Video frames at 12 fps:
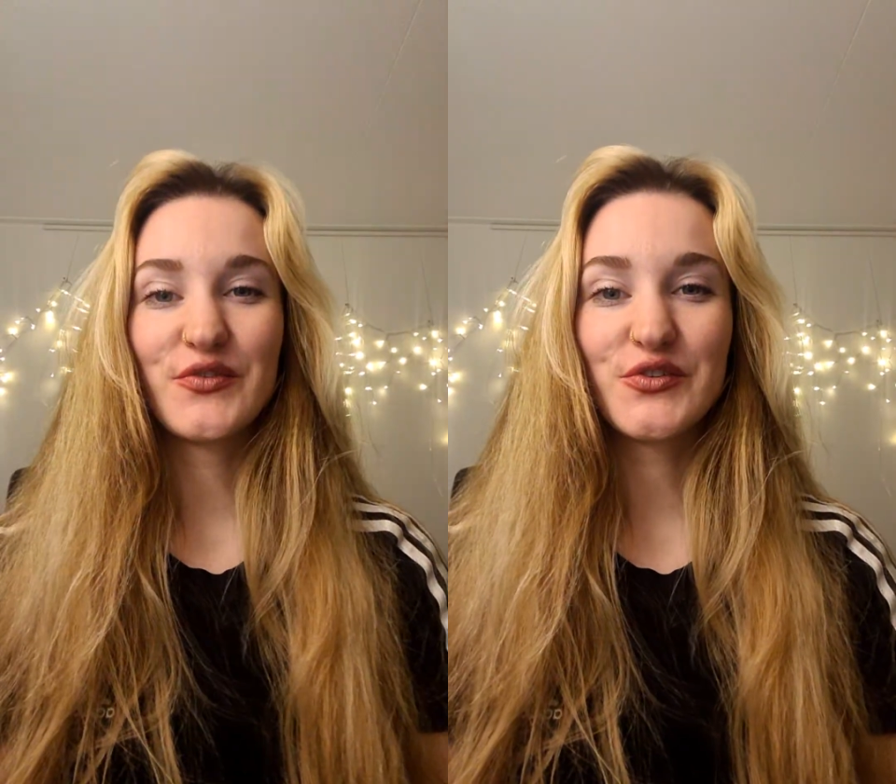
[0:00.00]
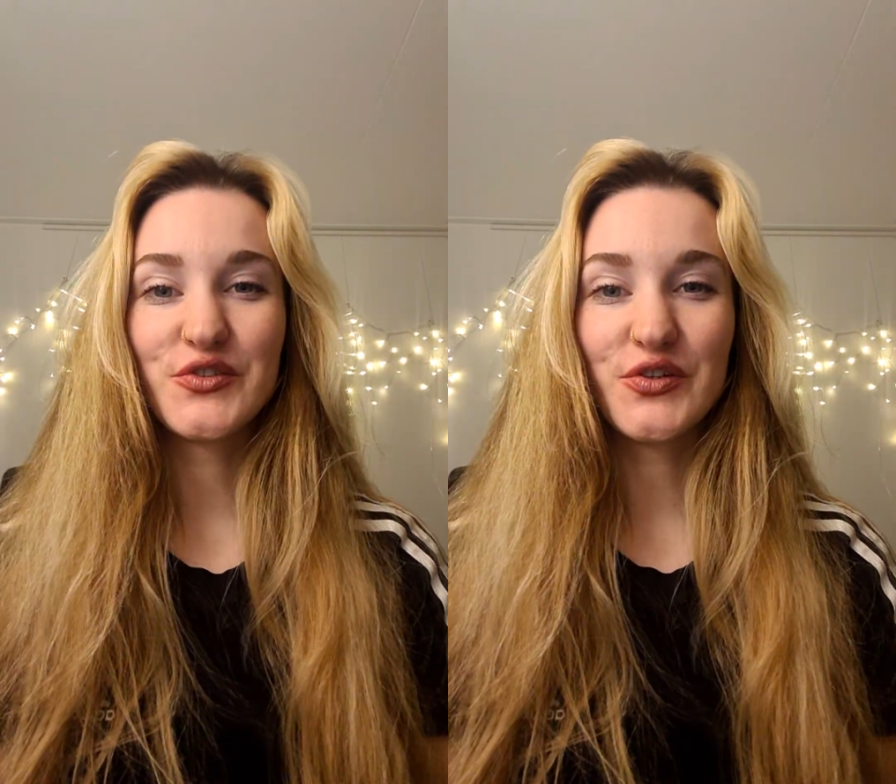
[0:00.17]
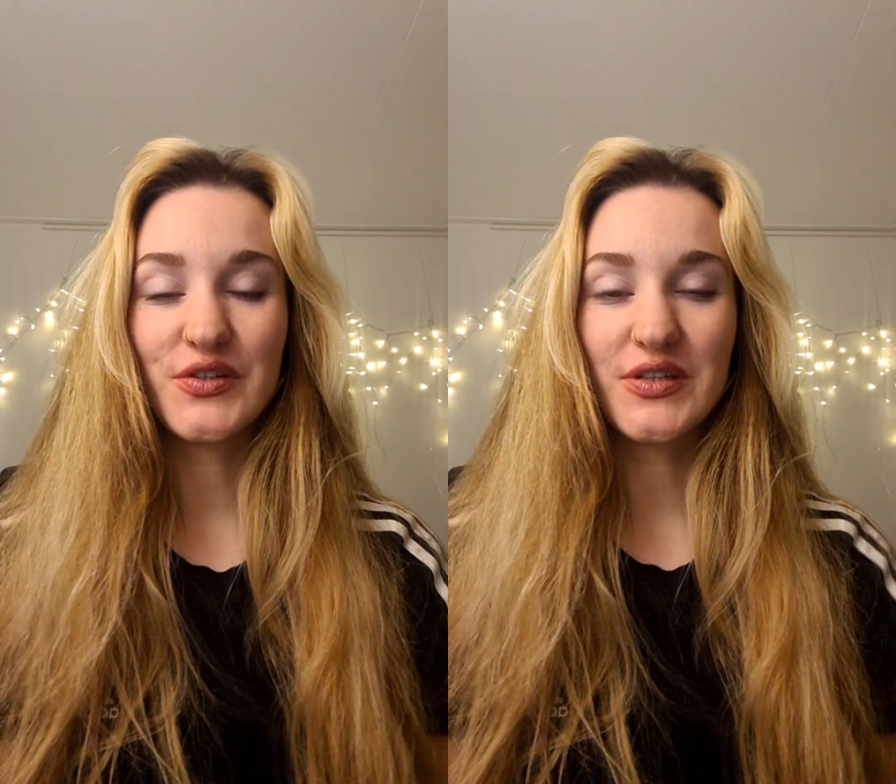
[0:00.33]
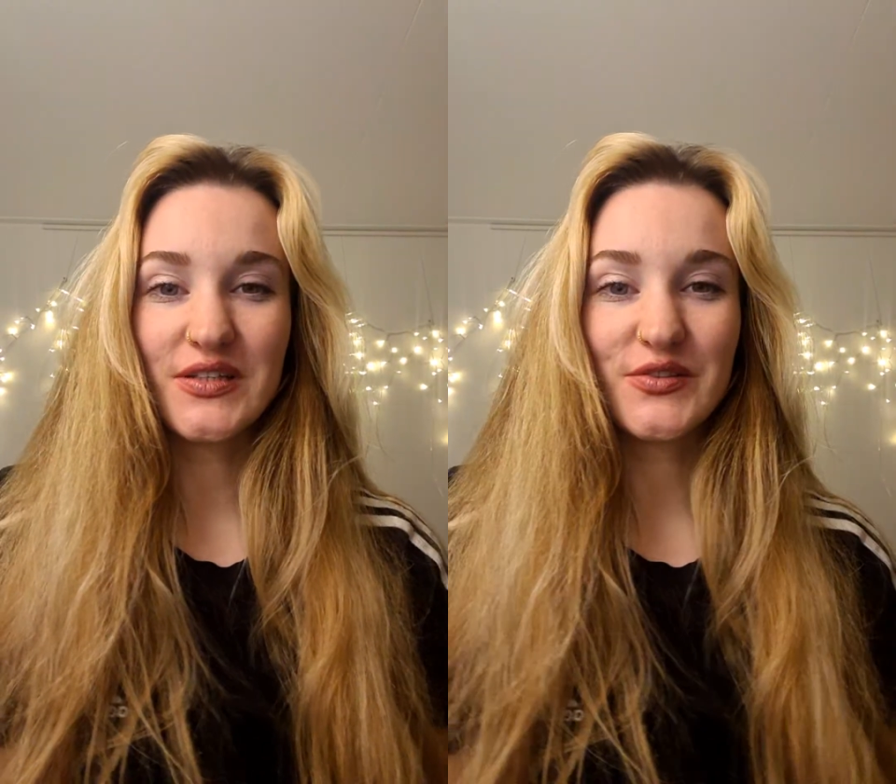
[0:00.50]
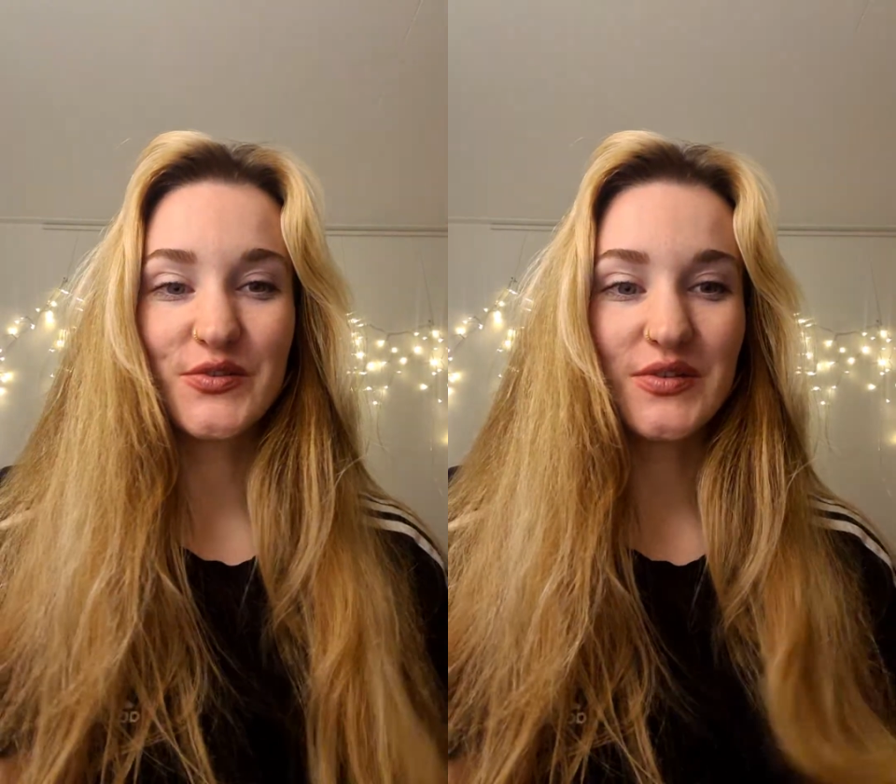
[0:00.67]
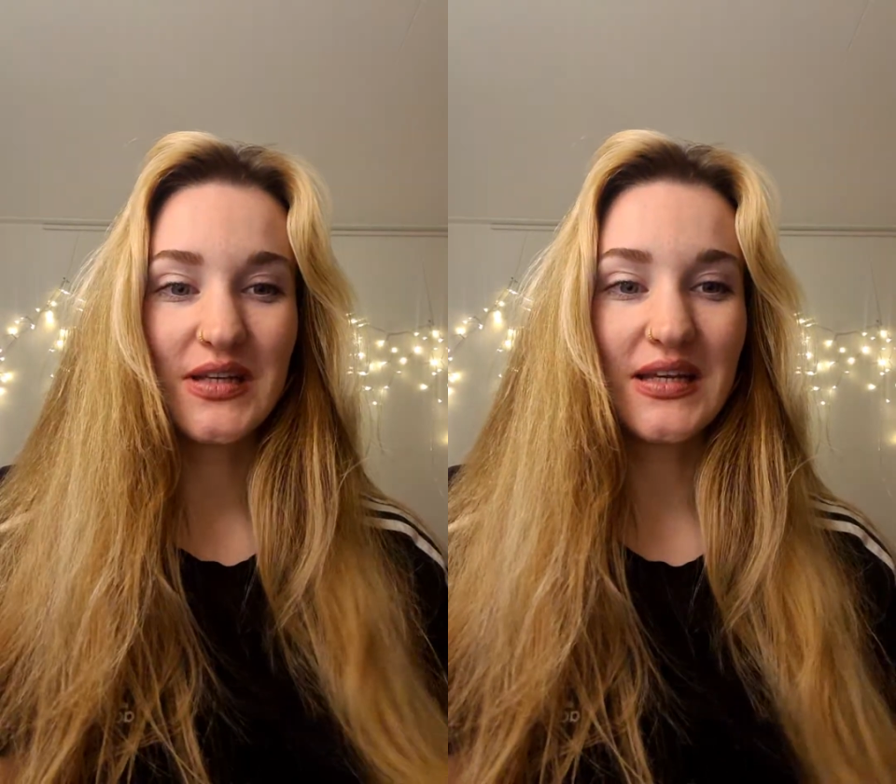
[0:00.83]
joining
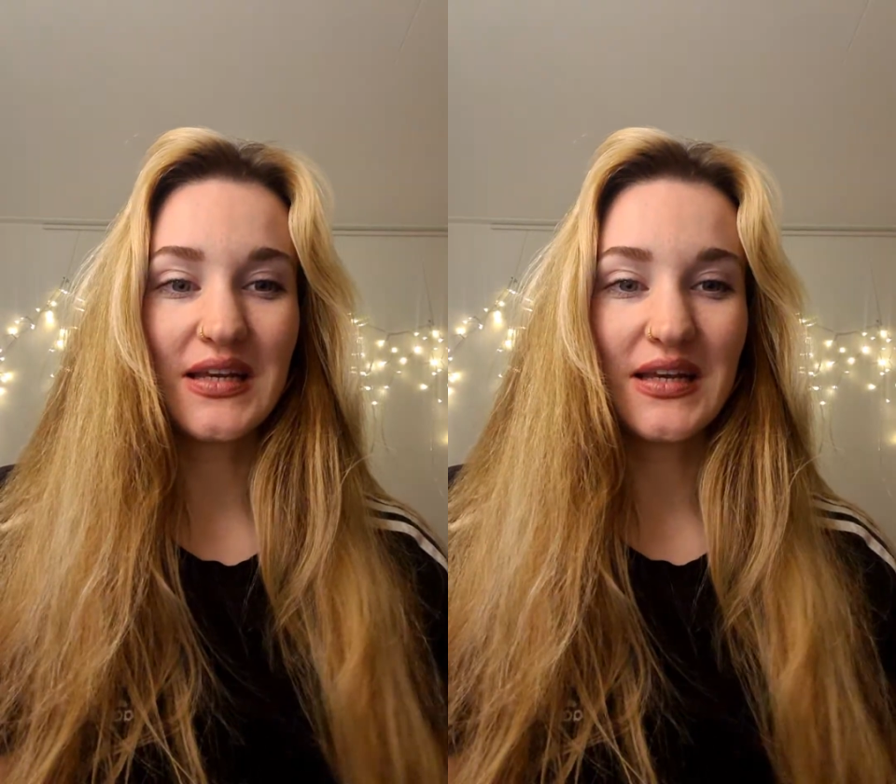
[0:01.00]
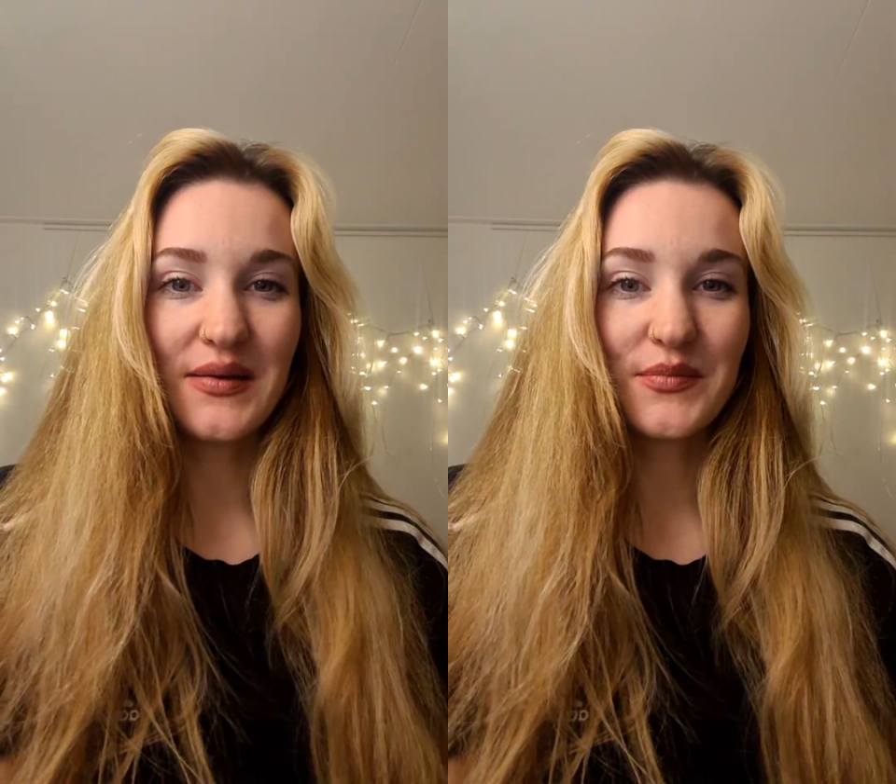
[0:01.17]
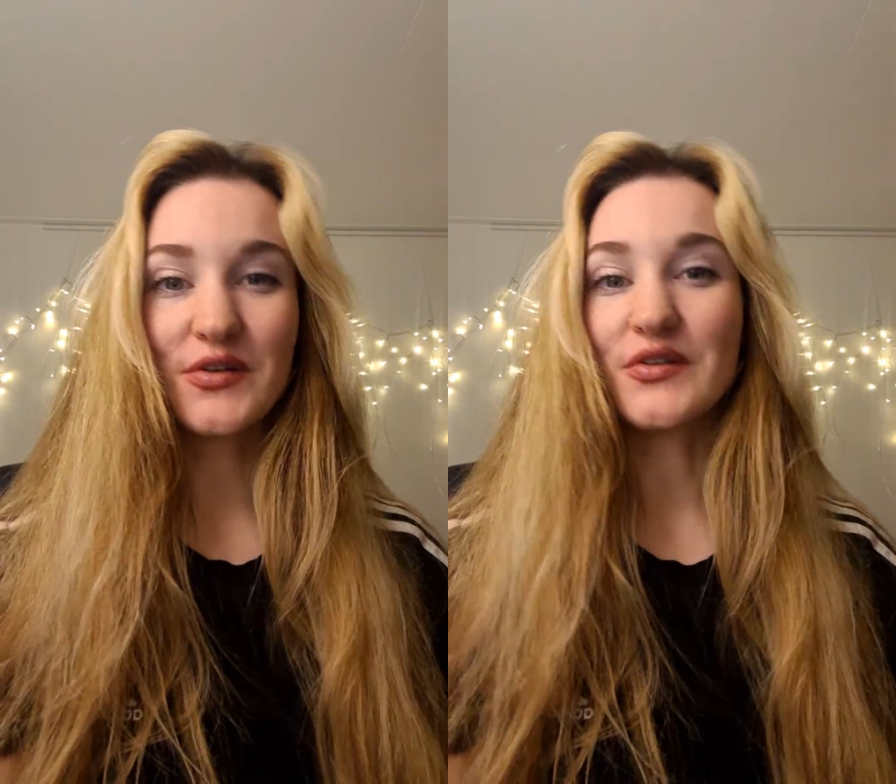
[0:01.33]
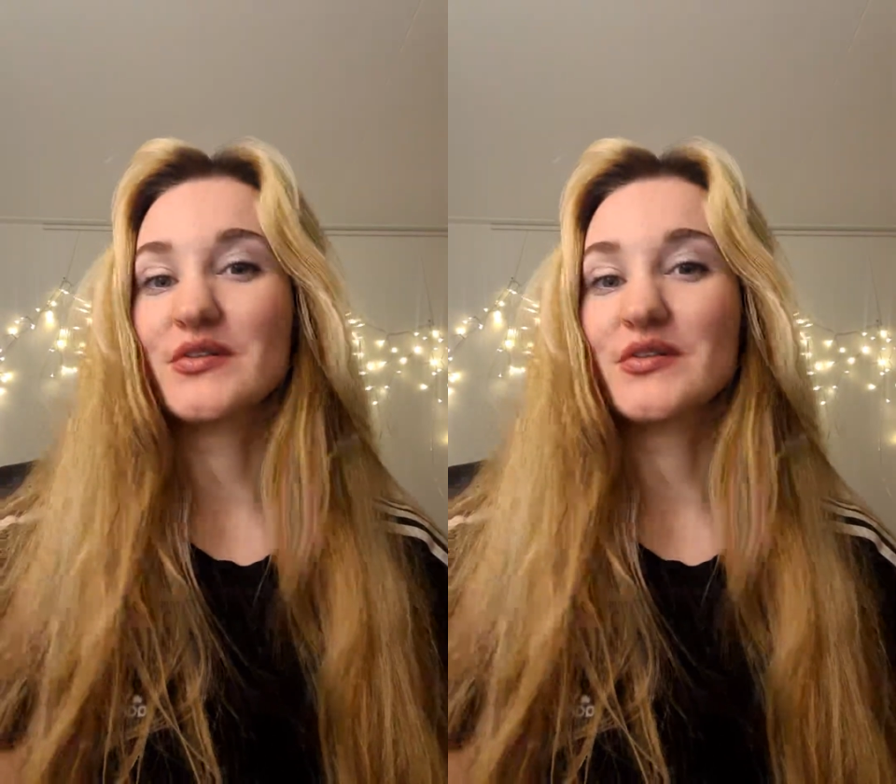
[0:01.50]
today.